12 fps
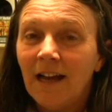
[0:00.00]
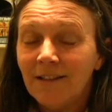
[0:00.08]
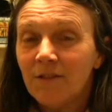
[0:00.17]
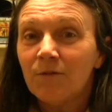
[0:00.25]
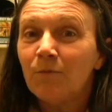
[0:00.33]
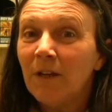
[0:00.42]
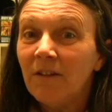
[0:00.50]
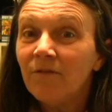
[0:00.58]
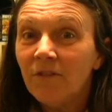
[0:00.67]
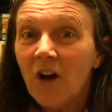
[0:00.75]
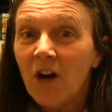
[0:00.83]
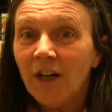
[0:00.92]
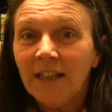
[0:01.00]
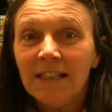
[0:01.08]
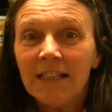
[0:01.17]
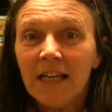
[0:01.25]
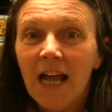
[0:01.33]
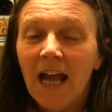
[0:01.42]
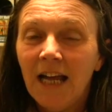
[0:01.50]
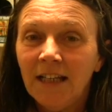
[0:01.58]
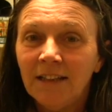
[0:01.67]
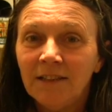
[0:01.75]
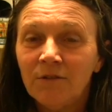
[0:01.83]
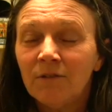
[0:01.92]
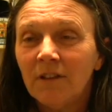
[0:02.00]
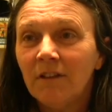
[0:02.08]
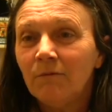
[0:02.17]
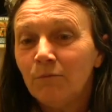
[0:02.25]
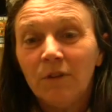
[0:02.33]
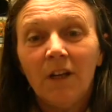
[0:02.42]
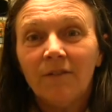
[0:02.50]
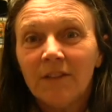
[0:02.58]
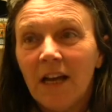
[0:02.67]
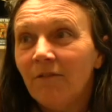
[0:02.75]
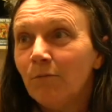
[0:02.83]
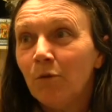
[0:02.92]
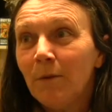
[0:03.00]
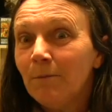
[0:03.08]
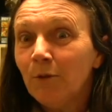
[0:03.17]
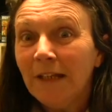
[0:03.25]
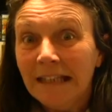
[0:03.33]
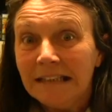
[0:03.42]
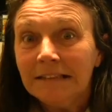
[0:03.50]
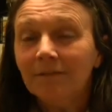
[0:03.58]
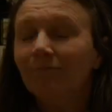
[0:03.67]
as we can find, and we'd love to have more people here.